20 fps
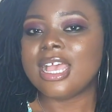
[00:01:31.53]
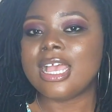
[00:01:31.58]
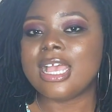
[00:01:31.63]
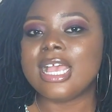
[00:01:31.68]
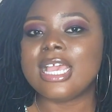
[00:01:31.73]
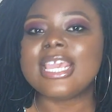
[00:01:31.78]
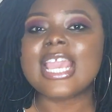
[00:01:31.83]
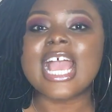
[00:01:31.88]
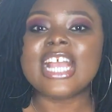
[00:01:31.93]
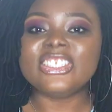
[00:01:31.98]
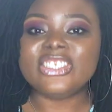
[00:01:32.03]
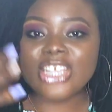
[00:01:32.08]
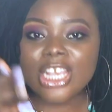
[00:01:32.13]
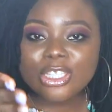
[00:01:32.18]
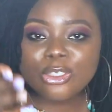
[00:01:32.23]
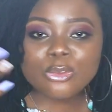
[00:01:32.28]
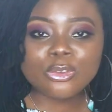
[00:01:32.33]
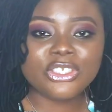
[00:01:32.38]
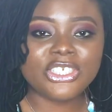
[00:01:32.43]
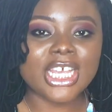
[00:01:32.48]
Yeah,
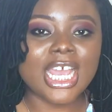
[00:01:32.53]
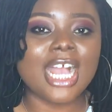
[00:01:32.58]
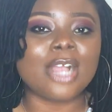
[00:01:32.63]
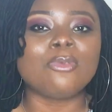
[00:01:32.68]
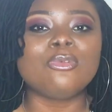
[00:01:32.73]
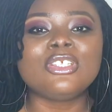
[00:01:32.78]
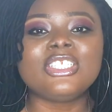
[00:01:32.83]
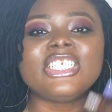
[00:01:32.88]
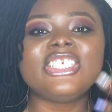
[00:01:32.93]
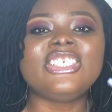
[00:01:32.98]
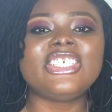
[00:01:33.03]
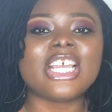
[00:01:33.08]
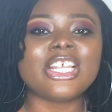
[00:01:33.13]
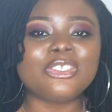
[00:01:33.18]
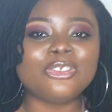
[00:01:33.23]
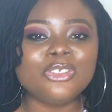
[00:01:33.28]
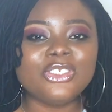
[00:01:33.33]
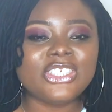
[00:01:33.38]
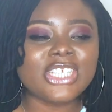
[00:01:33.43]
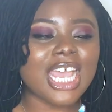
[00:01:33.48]
Gentle Jack. We see
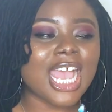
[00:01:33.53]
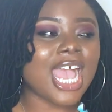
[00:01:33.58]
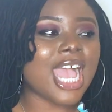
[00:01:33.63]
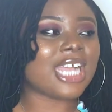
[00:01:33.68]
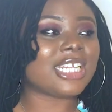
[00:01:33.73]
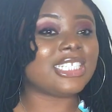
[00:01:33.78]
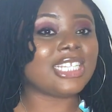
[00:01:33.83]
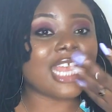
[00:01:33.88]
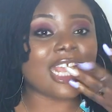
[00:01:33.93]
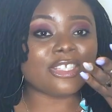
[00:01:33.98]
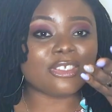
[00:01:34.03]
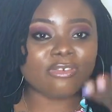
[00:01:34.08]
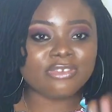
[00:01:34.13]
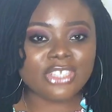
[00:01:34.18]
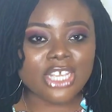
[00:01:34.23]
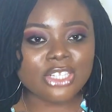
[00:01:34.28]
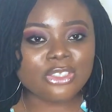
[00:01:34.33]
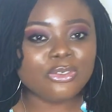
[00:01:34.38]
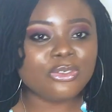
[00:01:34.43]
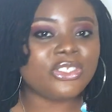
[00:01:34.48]
Gentle Jack, the likes of
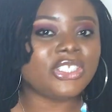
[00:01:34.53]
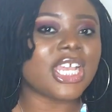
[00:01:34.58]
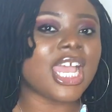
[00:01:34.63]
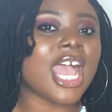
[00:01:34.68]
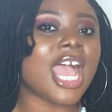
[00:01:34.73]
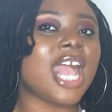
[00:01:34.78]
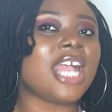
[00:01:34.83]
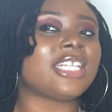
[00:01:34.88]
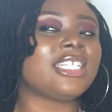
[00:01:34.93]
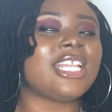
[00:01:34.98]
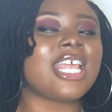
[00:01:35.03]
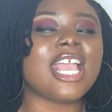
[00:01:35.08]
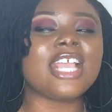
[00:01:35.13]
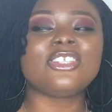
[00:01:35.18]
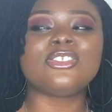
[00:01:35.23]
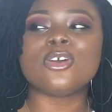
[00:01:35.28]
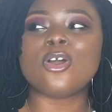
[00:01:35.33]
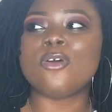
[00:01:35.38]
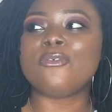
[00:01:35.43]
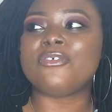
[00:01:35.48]
Gentle Jack, the
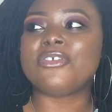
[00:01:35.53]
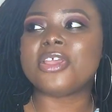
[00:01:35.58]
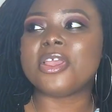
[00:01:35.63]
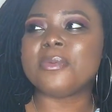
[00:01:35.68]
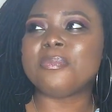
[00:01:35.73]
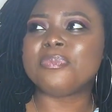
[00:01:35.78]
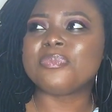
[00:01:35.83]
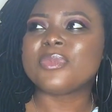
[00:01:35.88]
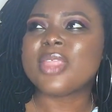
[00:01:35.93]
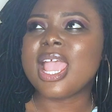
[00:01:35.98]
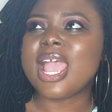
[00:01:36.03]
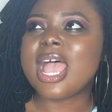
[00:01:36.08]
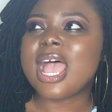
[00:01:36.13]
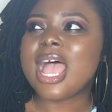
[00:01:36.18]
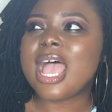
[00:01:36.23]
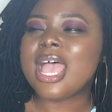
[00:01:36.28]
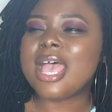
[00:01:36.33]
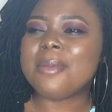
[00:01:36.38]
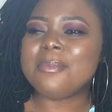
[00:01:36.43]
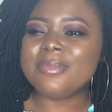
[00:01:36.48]
likes of is
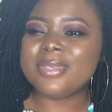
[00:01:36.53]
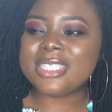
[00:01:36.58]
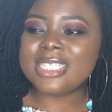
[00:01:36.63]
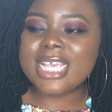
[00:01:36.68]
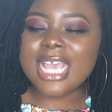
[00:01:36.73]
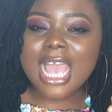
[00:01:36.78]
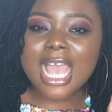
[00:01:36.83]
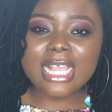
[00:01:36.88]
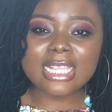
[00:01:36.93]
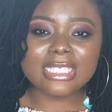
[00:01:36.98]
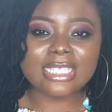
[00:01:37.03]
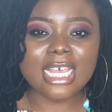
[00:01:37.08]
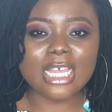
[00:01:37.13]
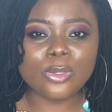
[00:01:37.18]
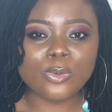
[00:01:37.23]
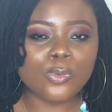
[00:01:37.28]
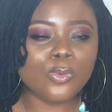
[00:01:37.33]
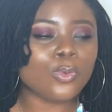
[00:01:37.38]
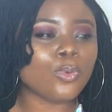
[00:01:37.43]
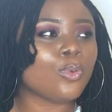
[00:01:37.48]
it
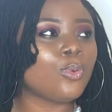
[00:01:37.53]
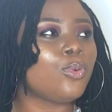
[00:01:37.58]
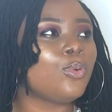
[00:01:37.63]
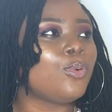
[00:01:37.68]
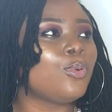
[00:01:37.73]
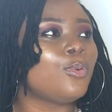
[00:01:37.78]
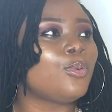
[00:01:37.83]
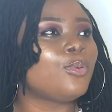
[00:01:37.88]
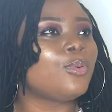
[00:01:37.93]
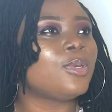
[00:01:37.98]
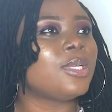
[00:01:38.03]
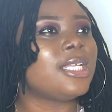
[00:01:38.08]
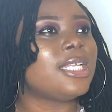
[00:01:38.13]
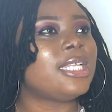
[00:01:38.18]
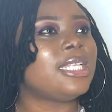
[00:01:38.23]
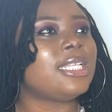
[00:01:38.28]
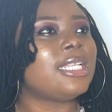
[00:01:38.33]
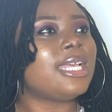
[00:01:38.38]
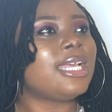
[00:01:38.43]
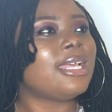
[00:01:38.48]
Anzanuku,
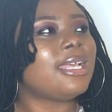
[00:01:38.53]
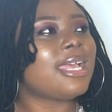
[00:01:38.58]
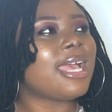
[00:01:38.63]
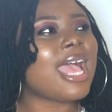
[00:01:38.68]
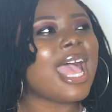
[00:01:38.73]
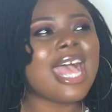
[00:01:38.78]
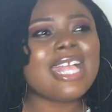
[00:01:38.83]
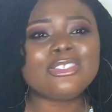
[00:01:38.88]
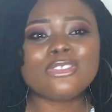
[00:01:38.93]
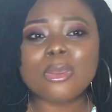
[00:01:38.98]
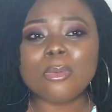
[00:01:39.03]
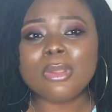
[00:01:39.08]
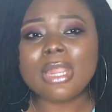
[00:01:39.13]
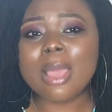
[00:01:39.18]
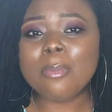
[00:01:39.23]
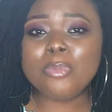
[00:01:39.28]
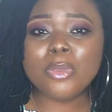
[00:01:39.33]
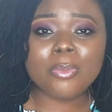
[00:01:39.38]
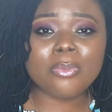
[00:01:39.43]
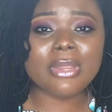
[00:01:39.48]
and some
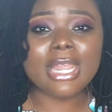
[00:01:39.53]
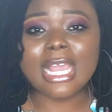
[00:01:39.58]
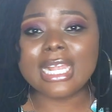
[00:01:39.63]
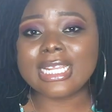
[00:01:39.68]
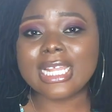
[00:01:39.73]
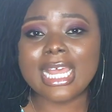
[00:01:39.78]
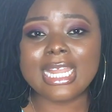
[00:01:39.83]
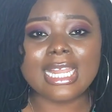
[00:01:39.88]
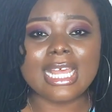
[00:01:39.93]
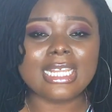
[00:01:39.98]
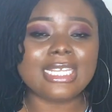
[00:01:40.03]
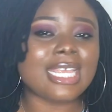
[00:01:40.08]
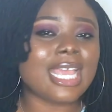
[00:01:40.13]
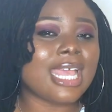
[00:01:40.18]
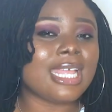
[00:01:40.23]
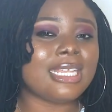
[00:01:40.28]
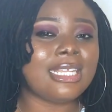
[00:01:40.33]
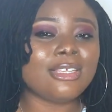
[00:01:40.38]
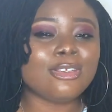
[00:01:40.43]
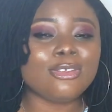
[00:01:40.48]
other people like that they are,